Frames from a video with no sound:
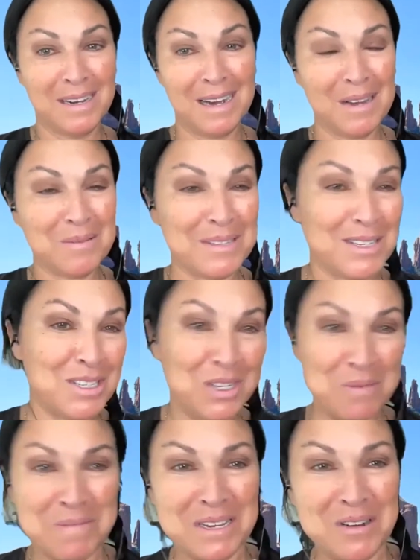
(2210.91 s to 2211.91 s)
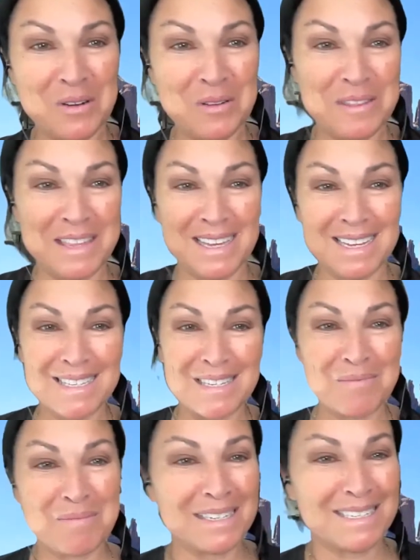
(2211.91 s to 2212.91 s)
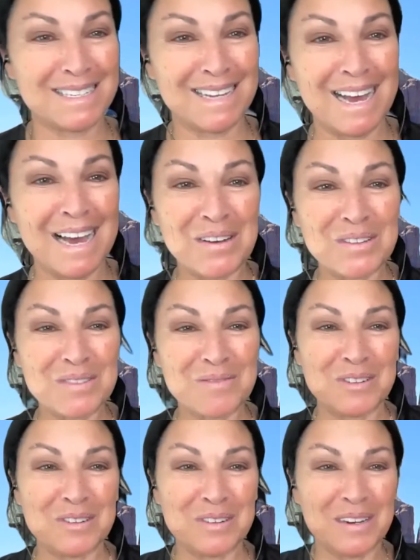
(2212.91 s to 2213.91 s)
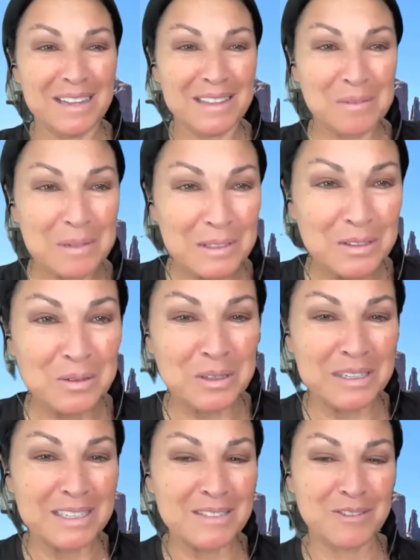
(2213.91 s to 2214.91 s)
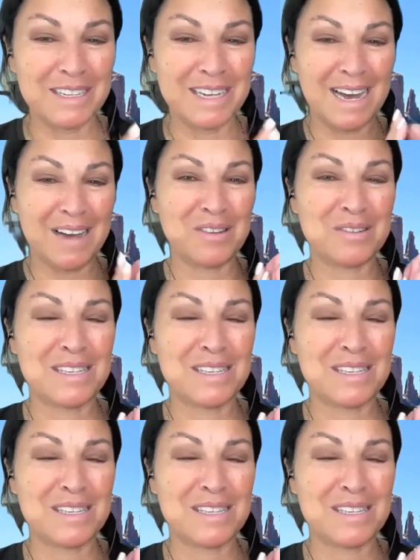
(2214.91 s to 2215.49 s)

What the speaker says: I was shipping her things to bring to the house that were little goodies for the house.